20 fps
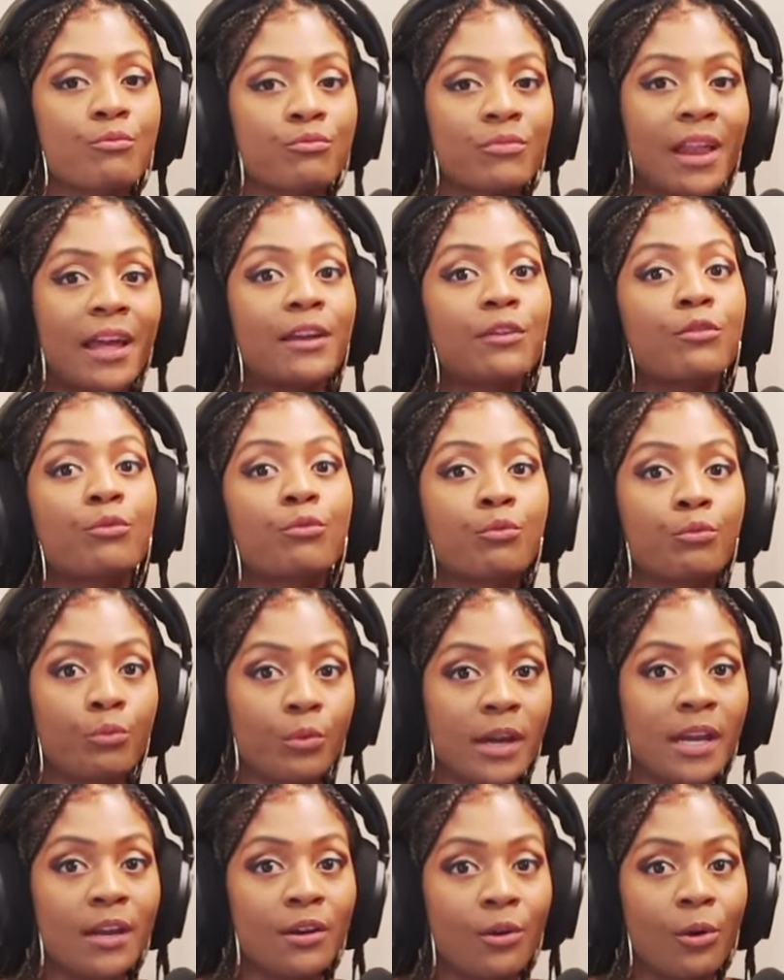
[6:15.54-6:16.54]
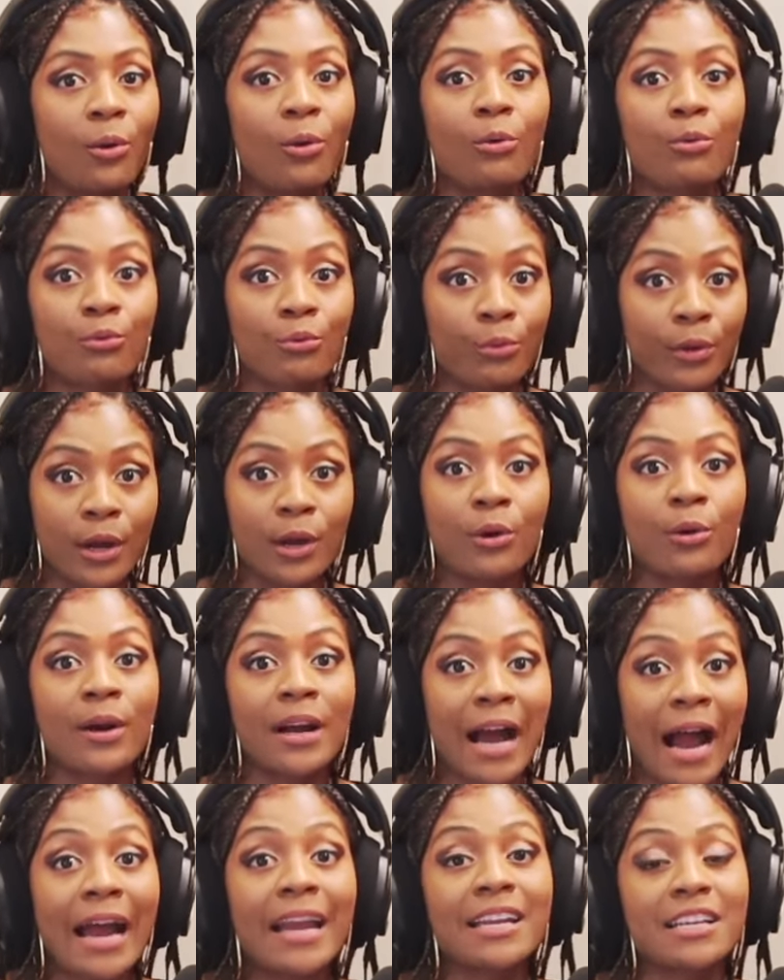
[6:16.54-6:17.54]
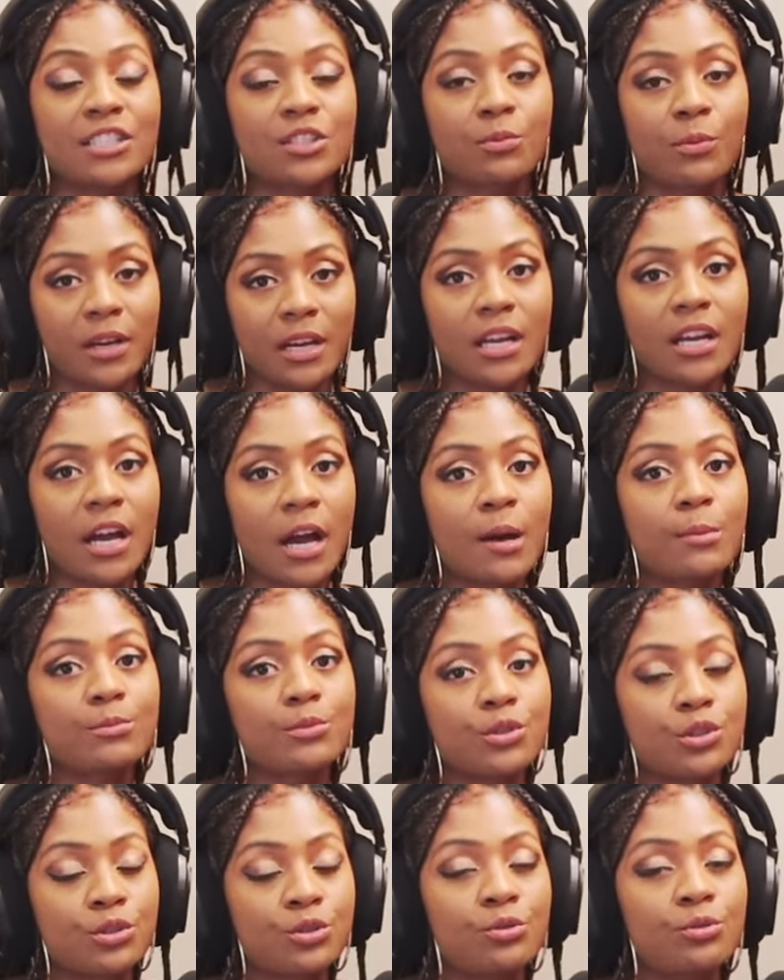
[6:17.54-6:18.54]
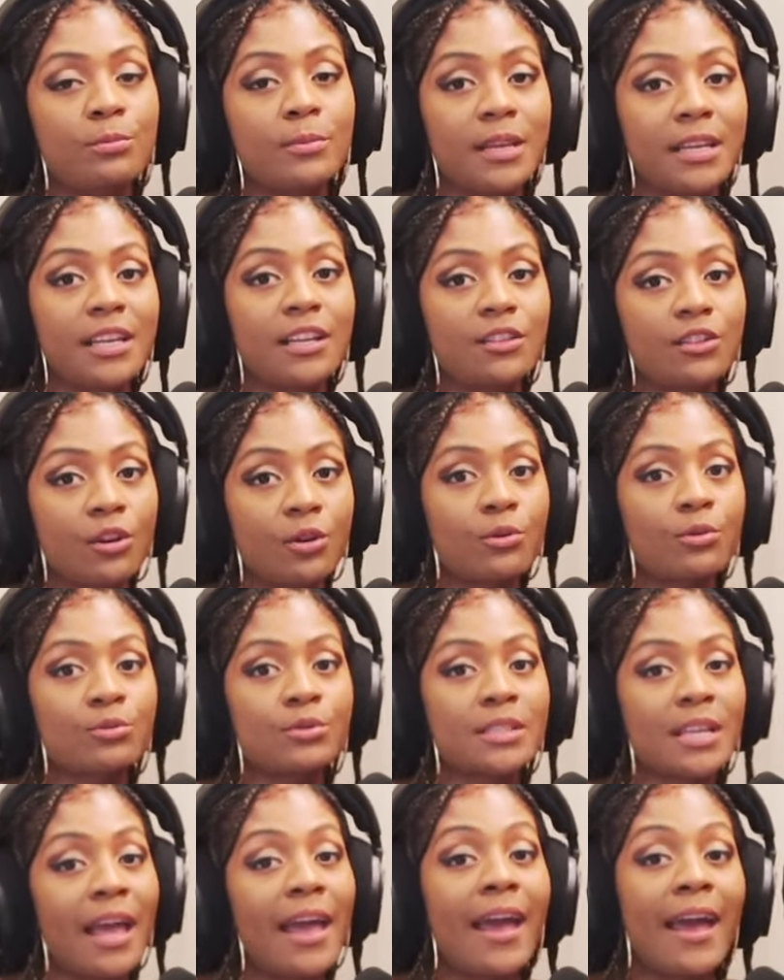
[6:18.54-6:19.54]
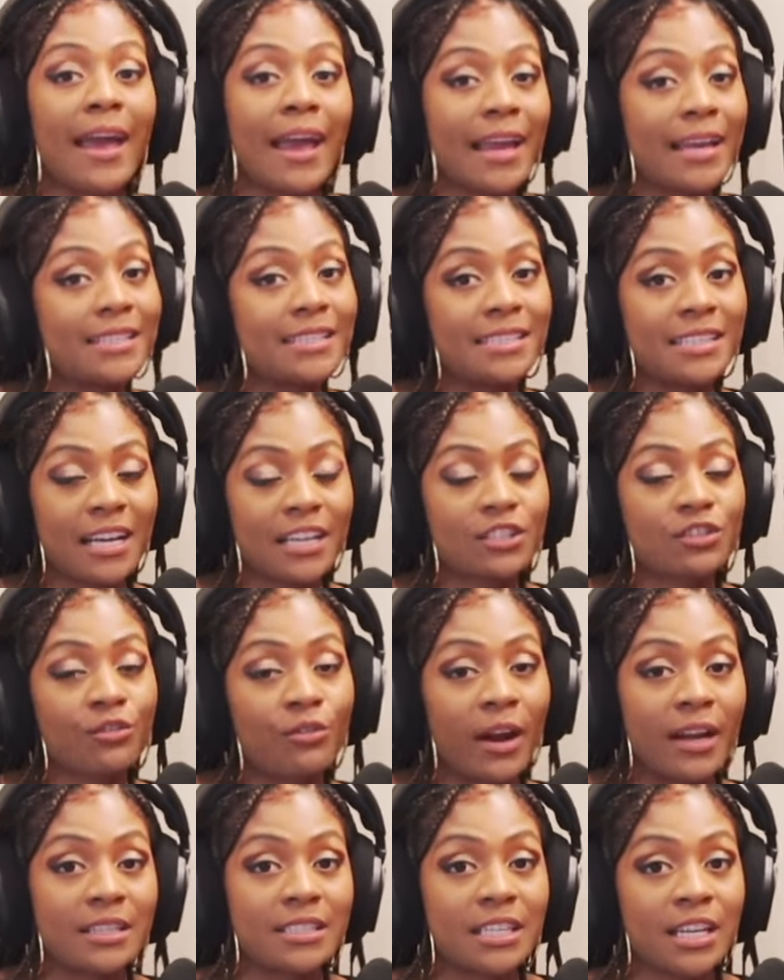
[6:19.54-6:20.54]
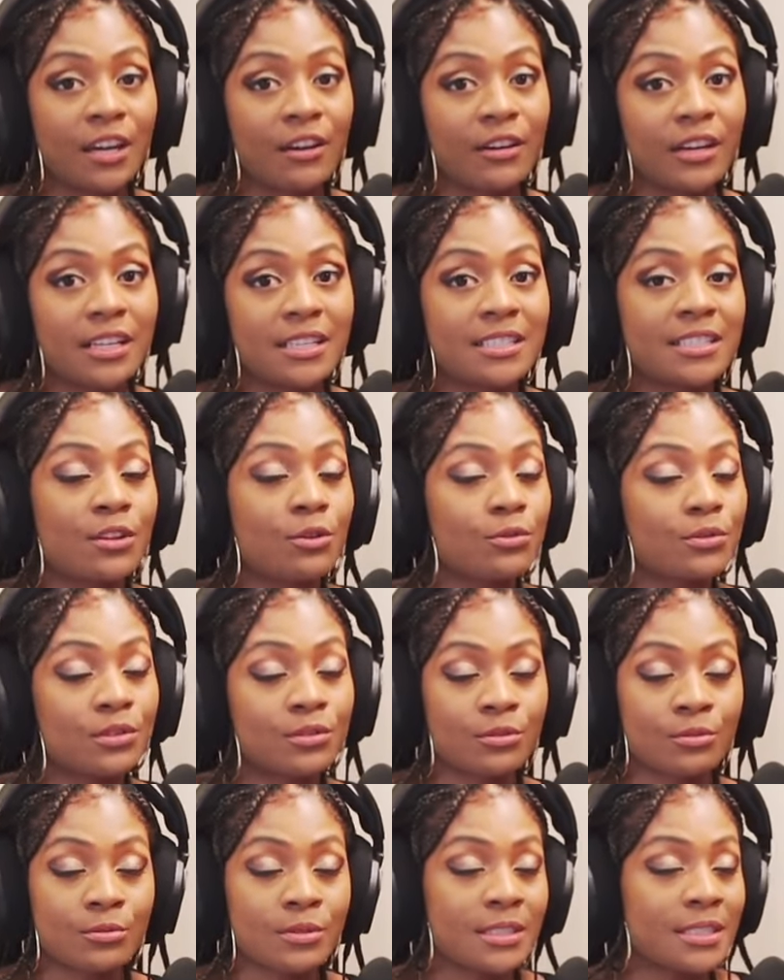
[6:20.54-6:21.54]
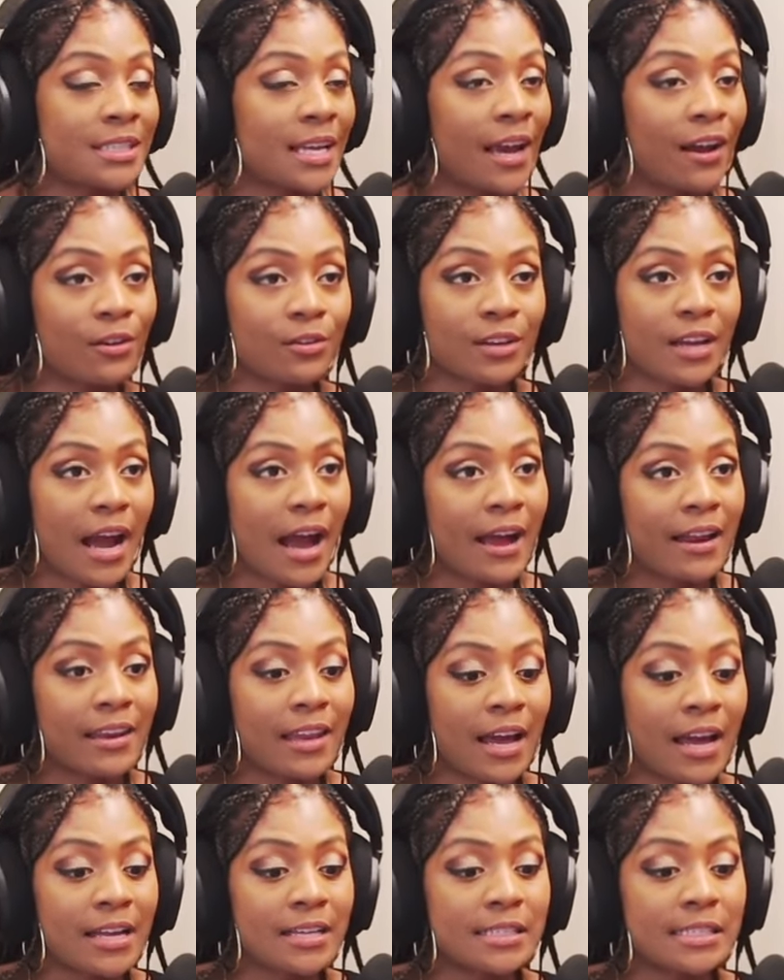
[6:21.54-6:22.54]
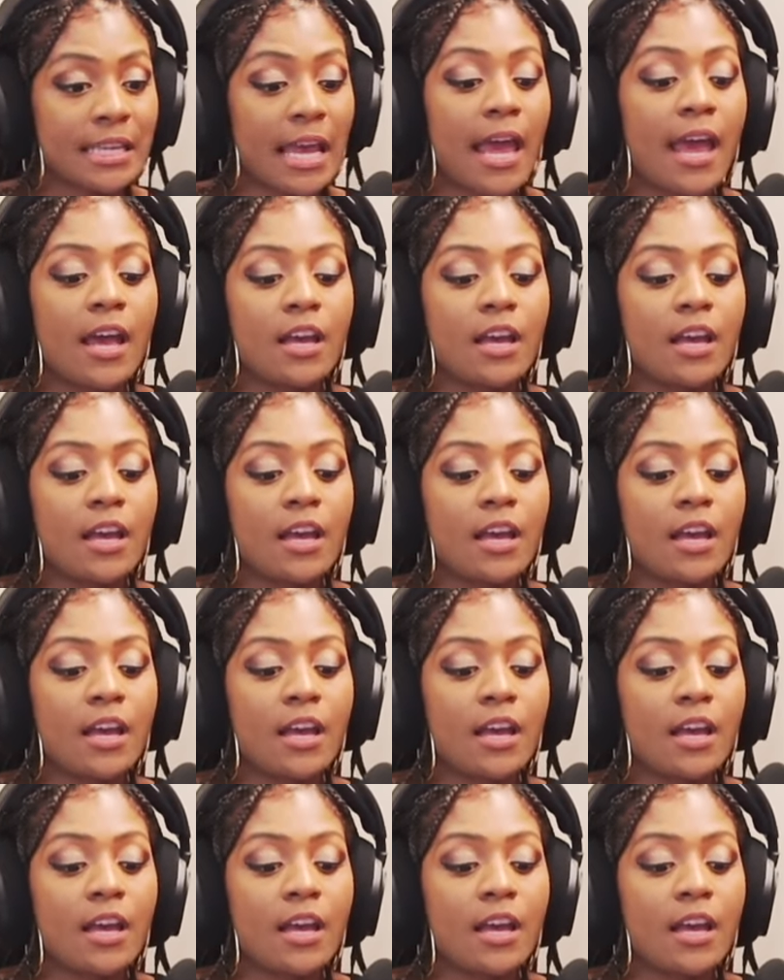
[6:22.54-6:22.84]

like real real guidance when it comes to meeting those ACX criterias, those those sound guidelines.